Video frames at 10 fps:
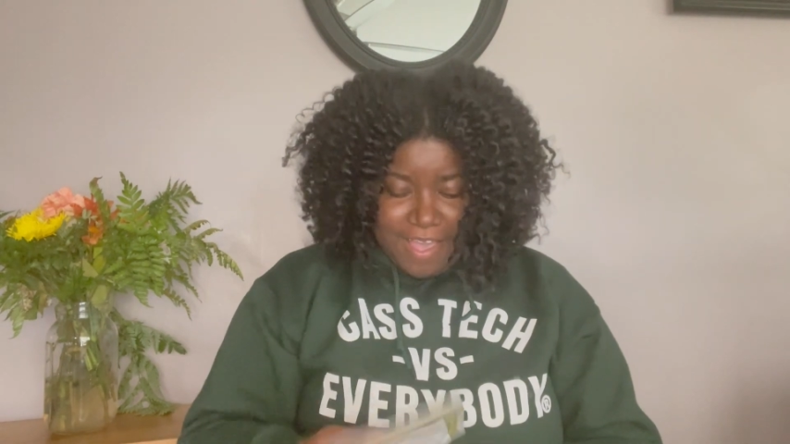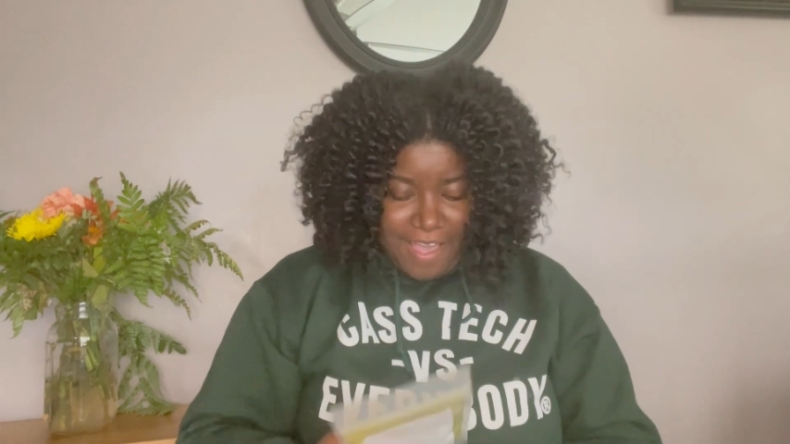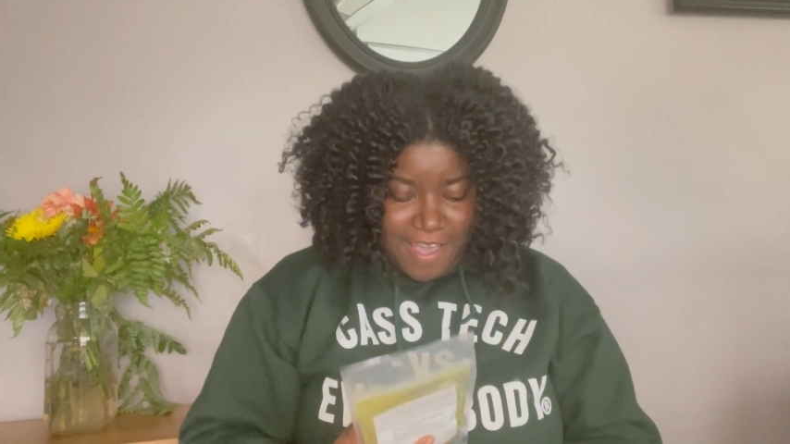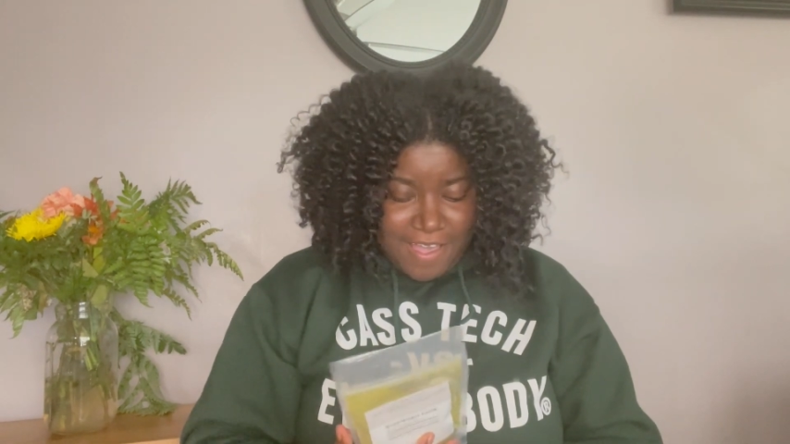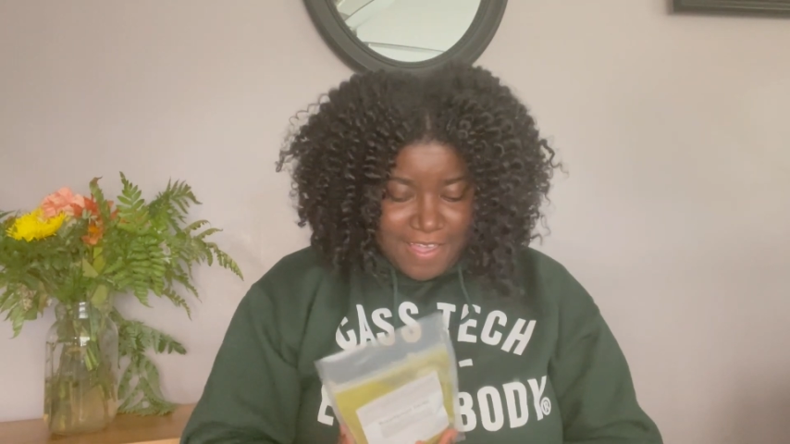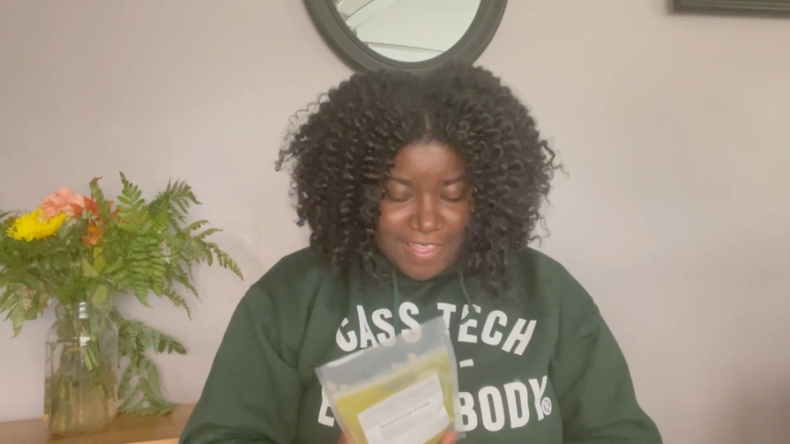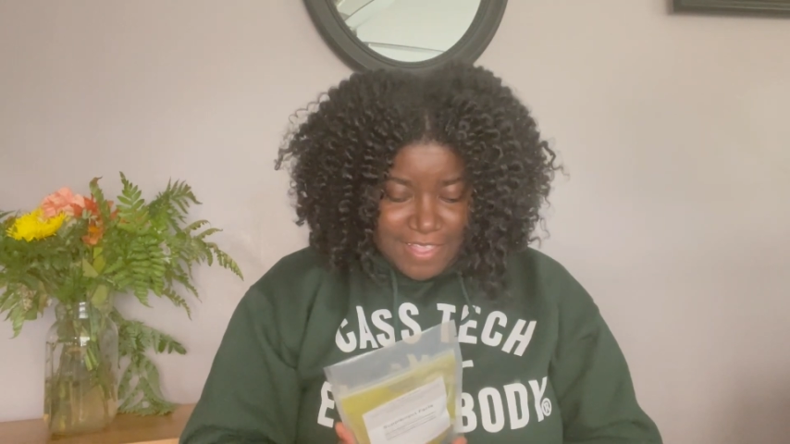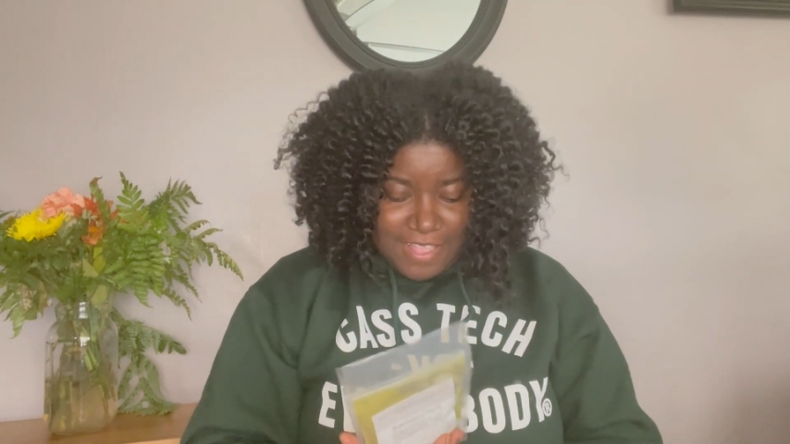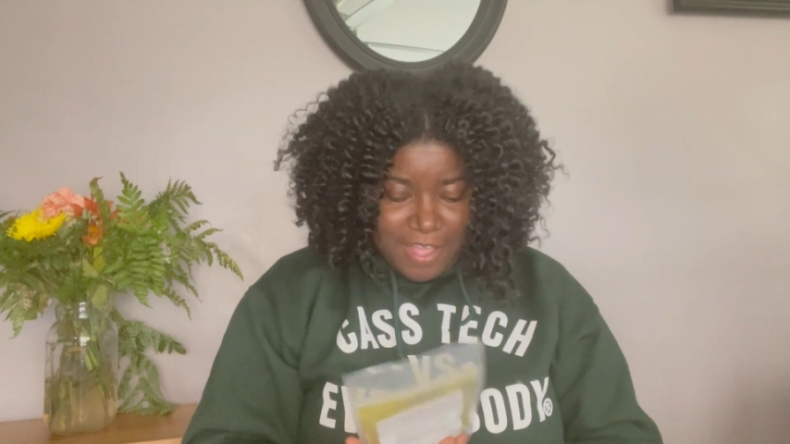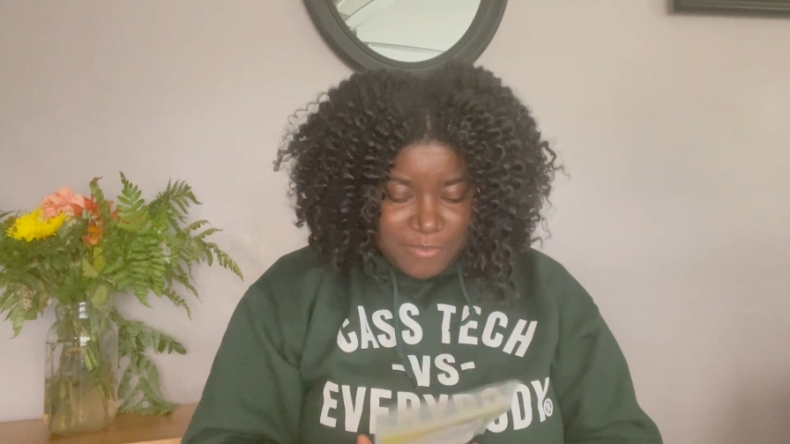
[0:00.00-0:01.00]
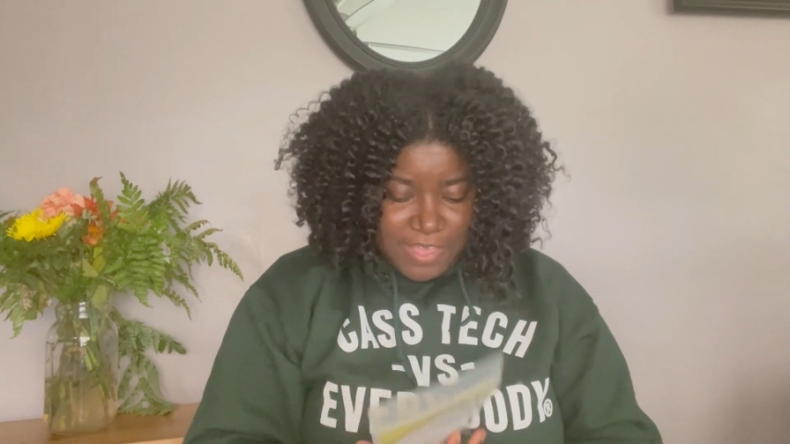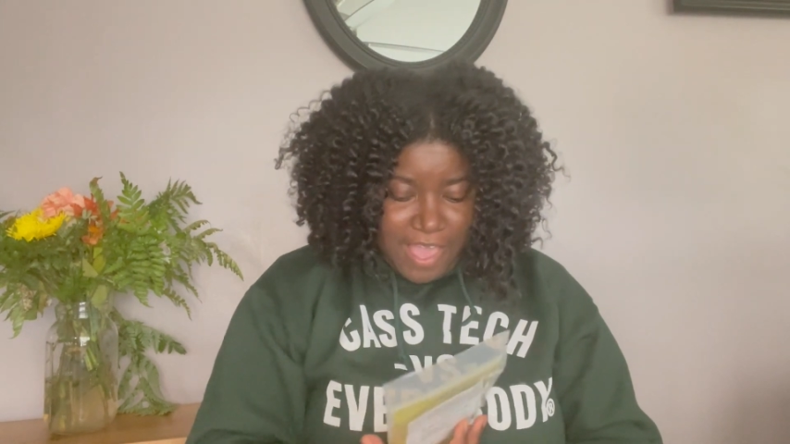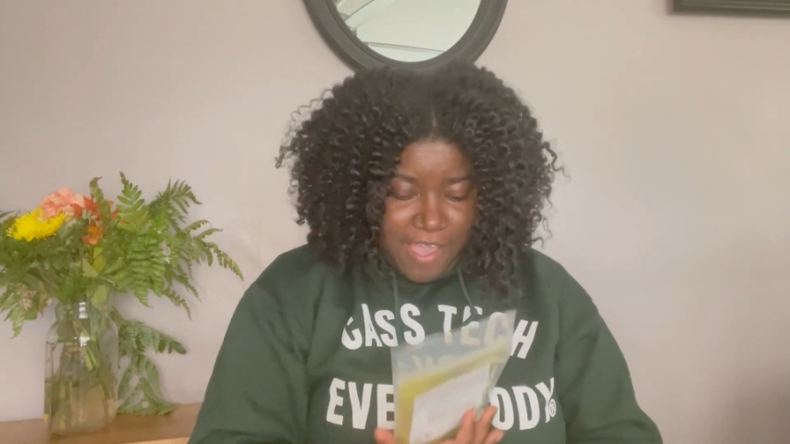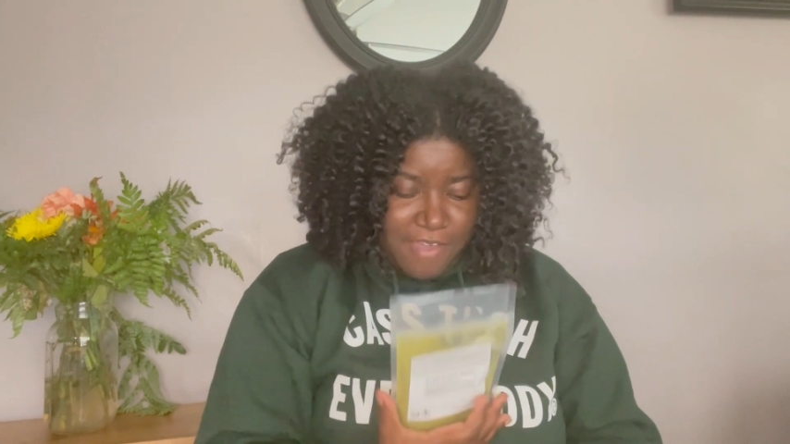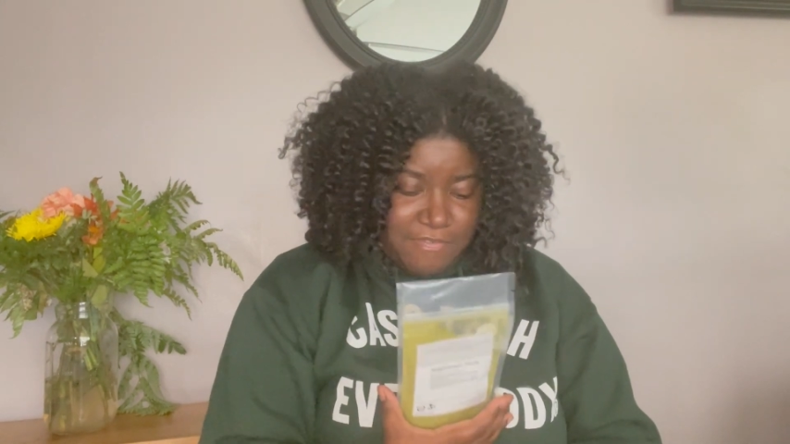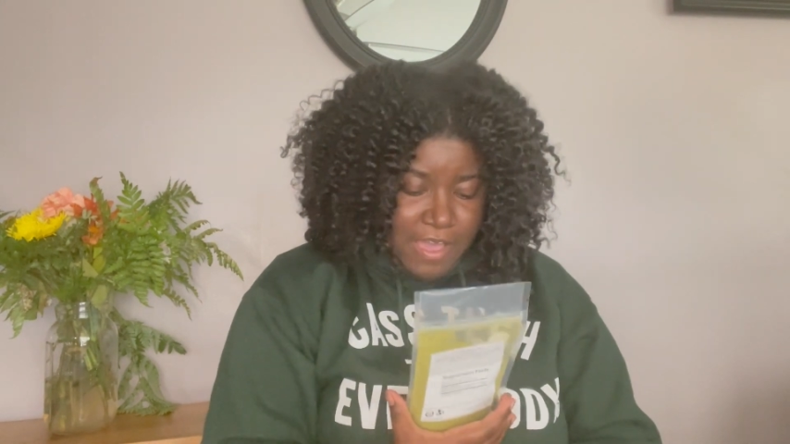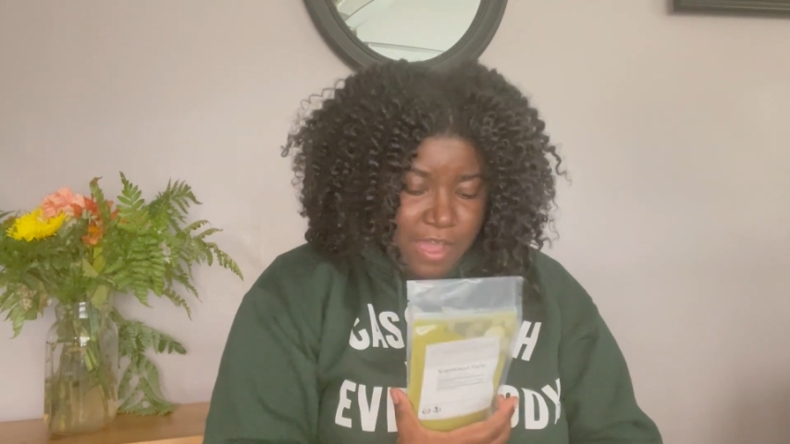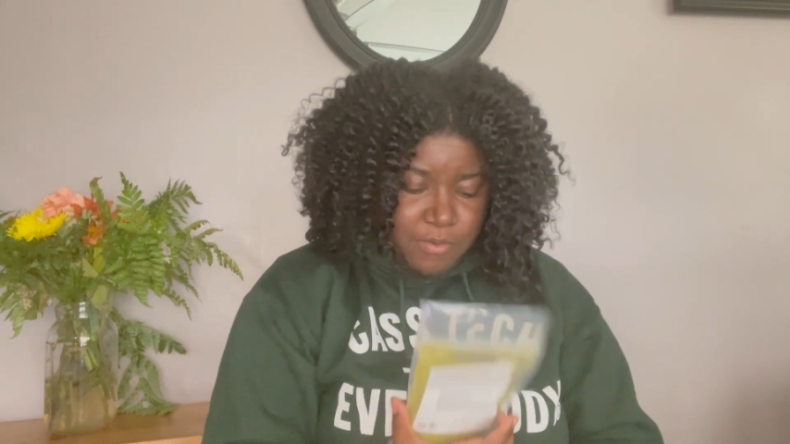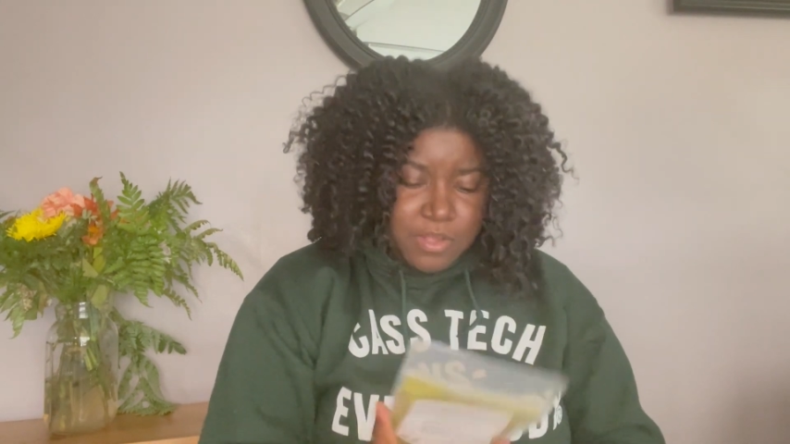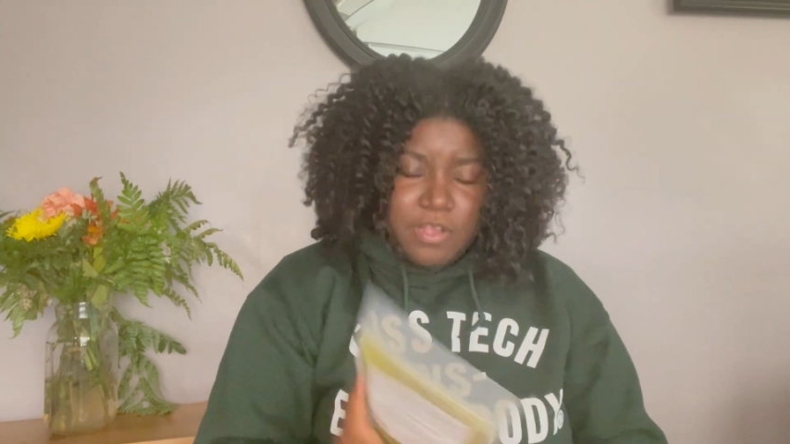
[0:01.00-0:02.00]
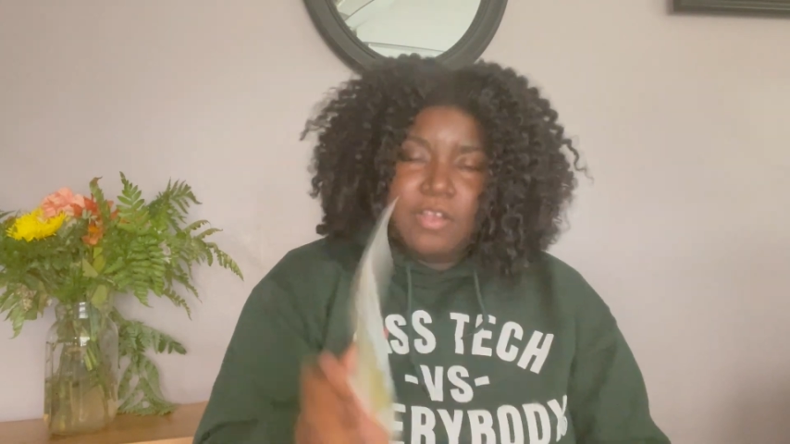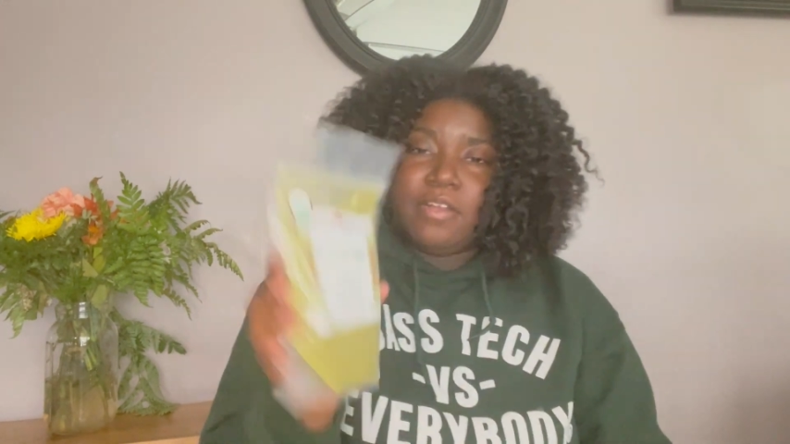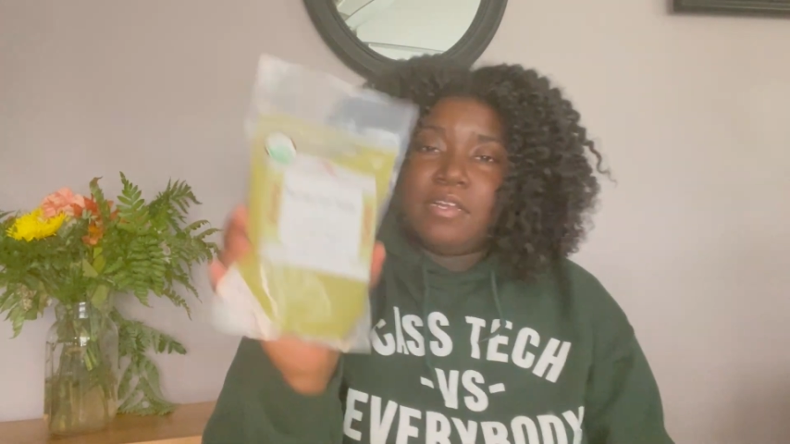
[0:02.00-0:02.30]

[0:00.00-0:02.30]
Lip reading: Now we have our